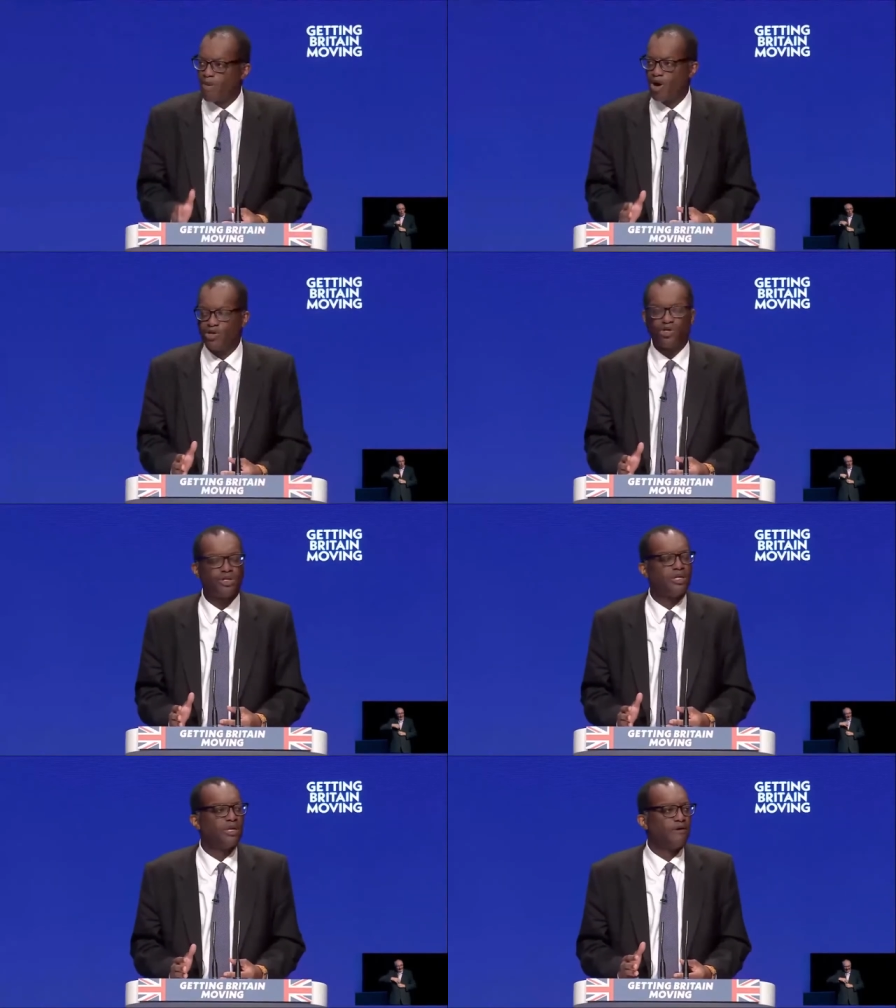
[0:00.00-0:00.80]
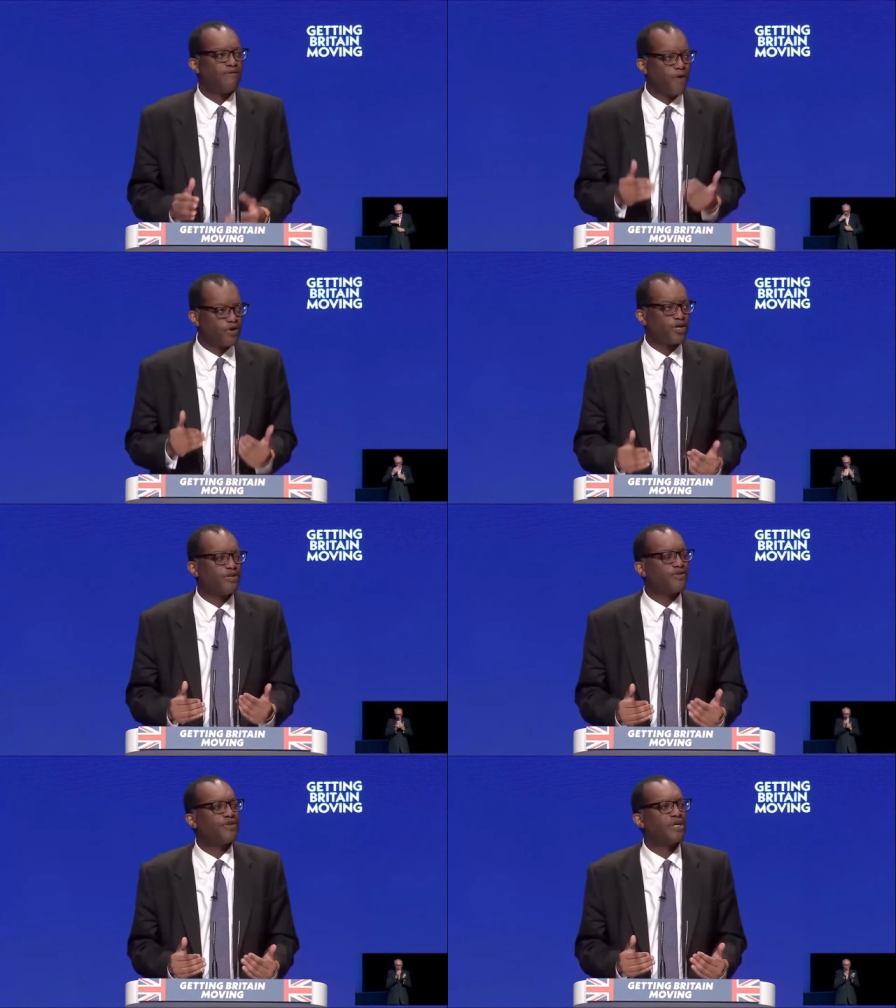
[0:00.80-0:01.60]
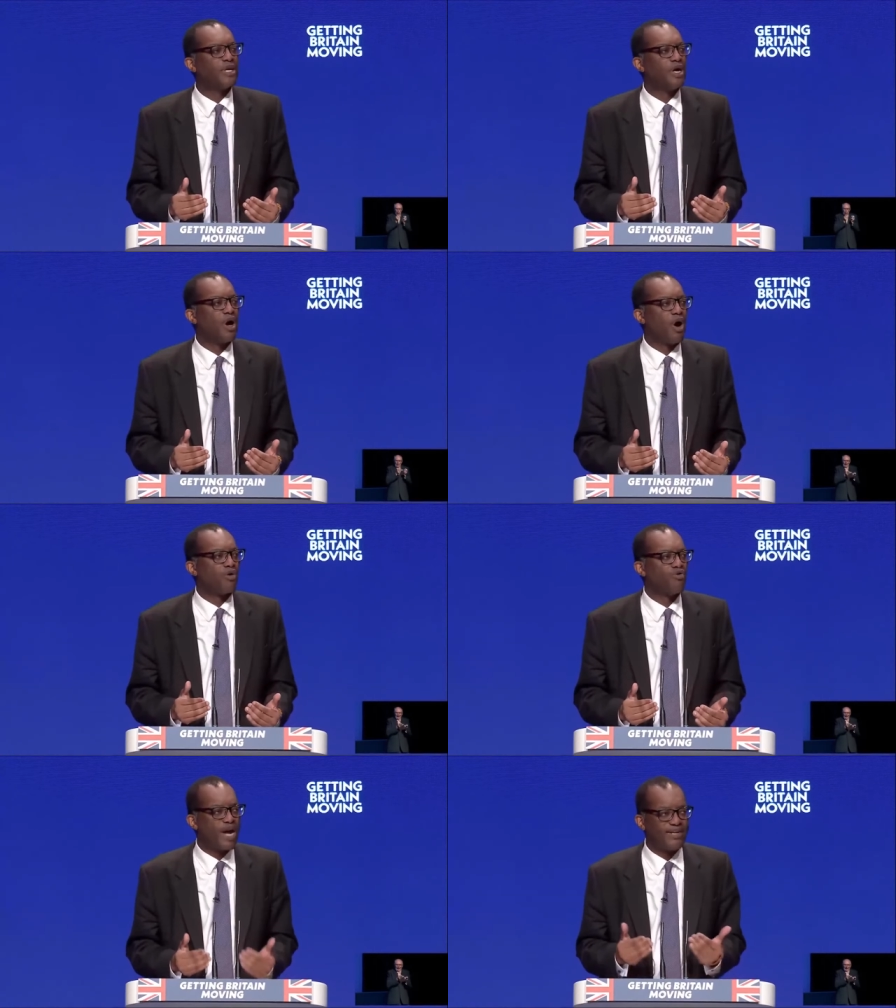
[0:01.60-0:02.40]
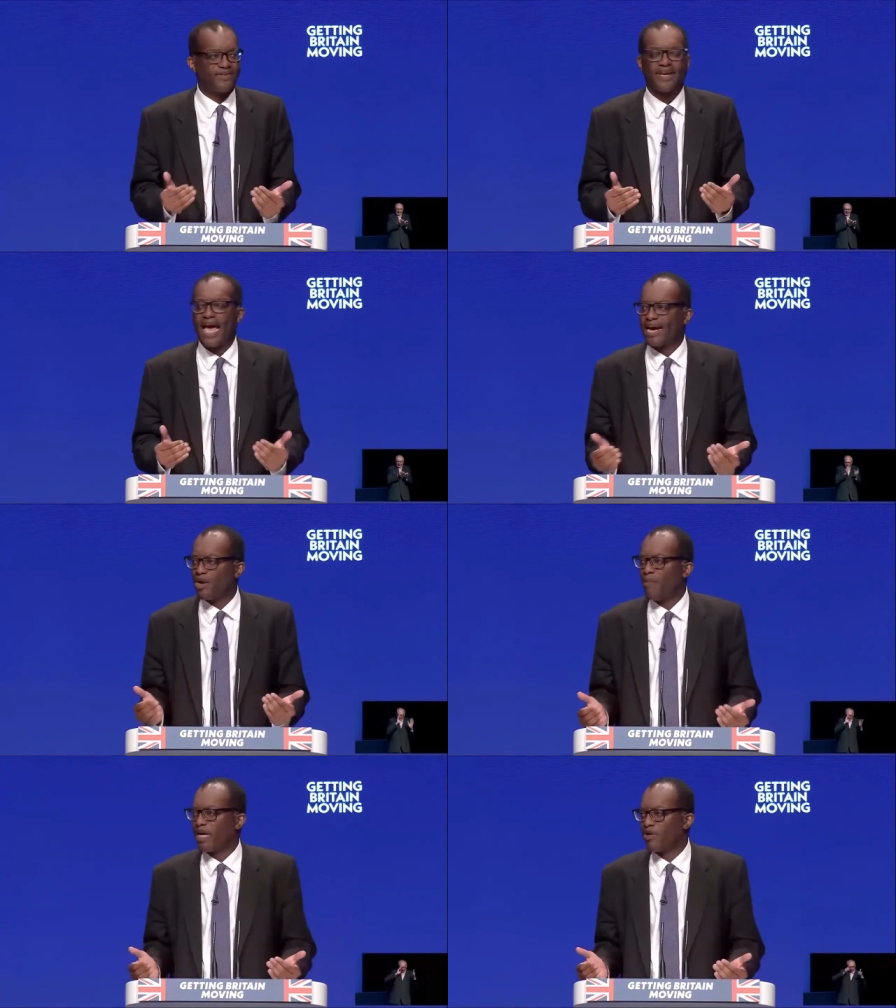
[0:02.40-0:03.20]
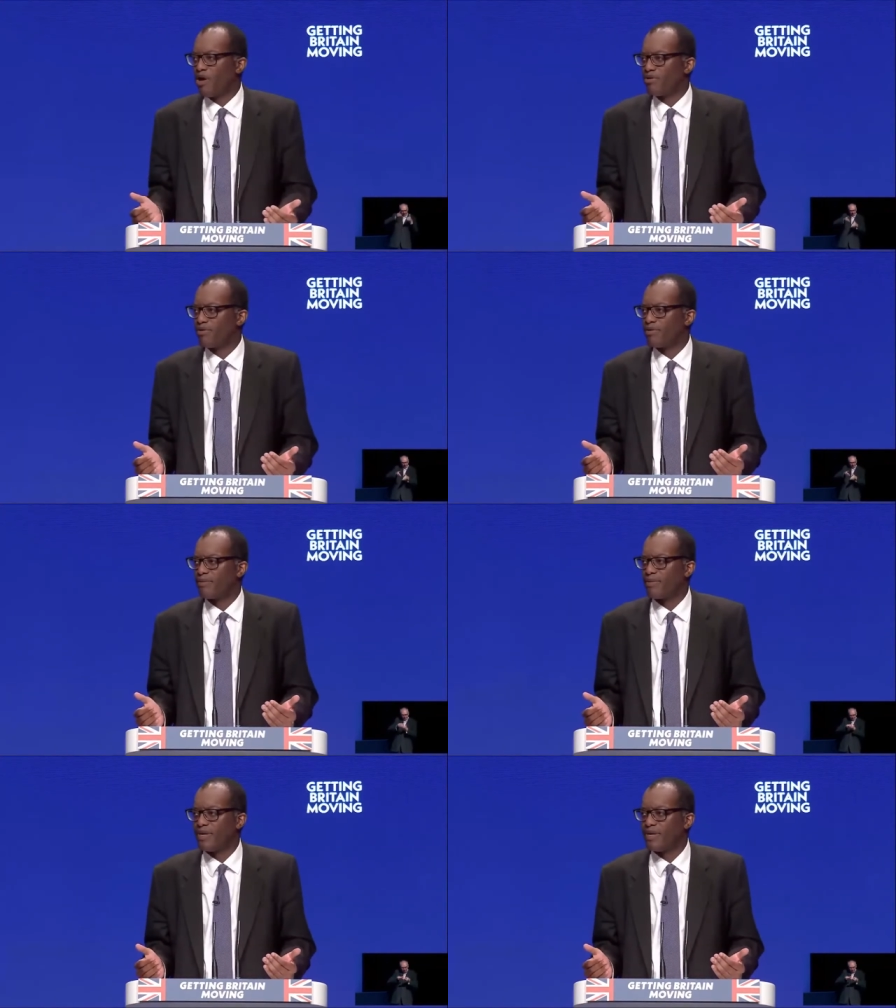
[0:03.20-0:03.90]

approach focused on raising economic growth,